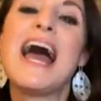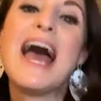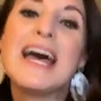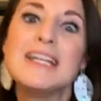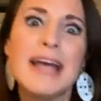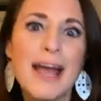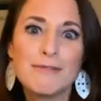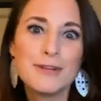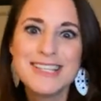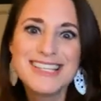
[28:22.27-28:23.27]
and
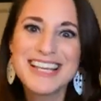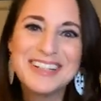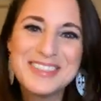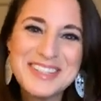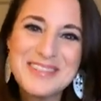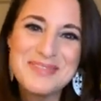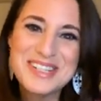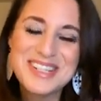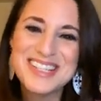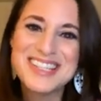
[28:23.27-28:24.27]
every single
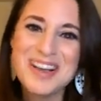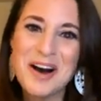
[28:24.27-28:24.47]
admissions